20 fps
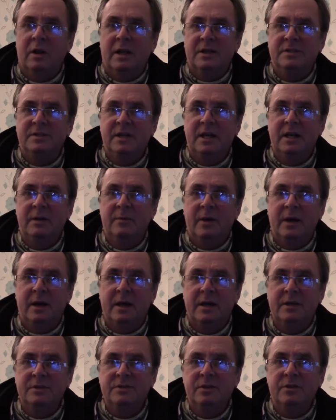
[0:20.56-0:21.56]
all this
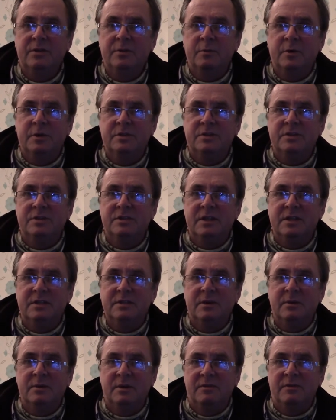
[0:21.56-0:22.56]
anyway, and there's nothing worse than
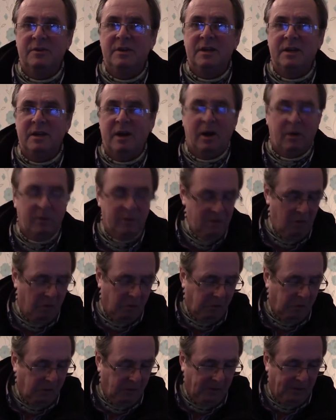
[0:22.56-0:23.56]
sitting doing a video
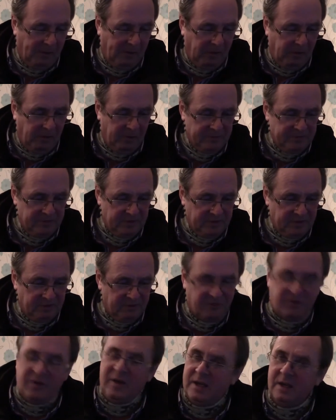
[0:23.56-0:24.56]
that
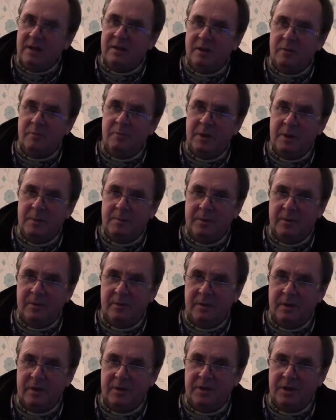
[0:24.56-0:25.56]
you feel that
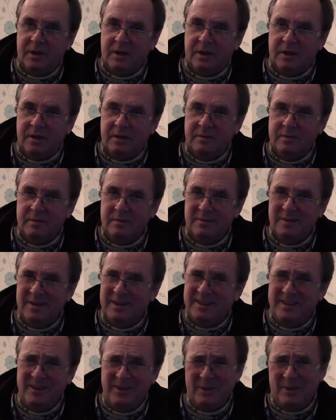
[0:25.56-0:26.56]
people are thinking,
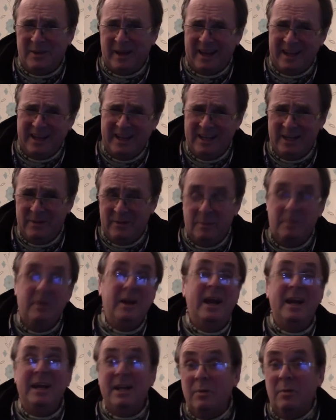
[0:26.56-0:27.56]
well, I know that anyway.
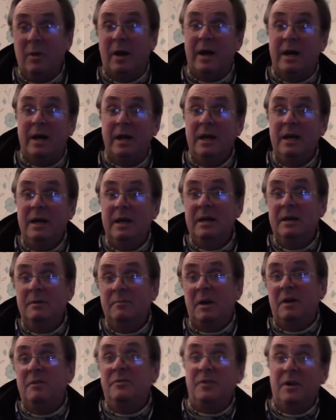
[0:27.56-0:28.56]
But anyway,
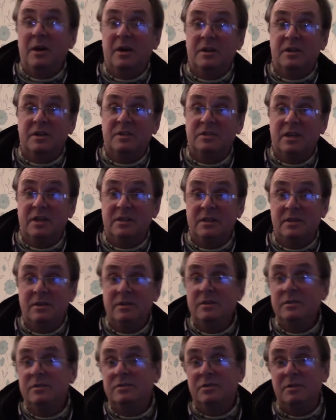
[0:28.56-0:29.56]
my father said
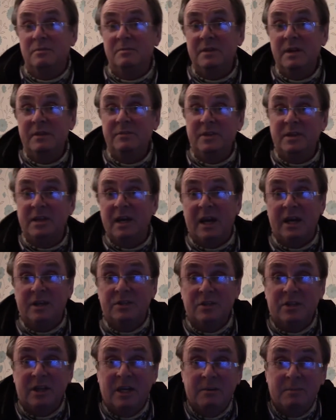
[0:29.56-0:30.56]
you learn something every
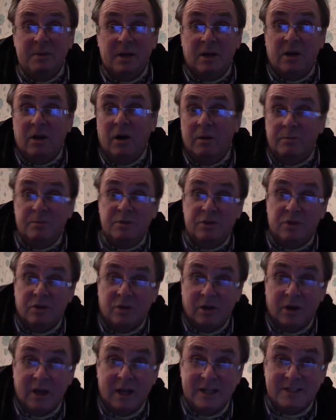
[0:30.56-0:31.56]
day, so keep your gob
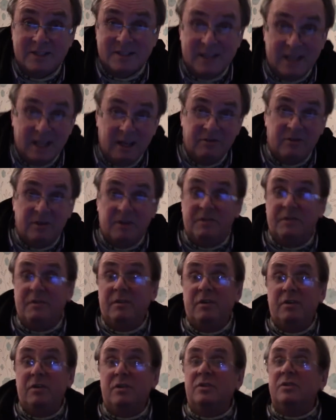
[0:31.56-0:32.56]
shut and listen, even if
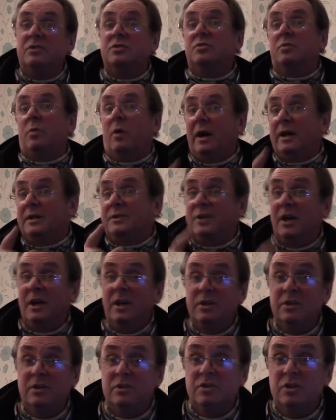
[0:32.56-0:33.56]
you've heard it twice,
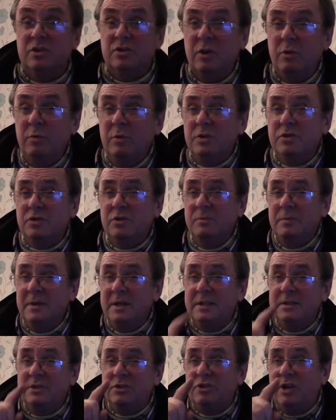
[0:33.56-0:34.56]
because there's always
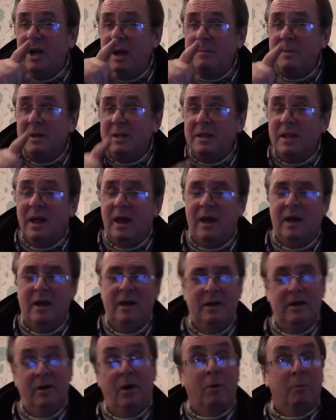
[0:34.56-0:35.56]
some little gem in
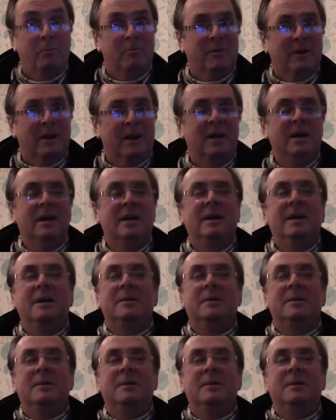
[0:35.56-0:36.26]
there, hopefully.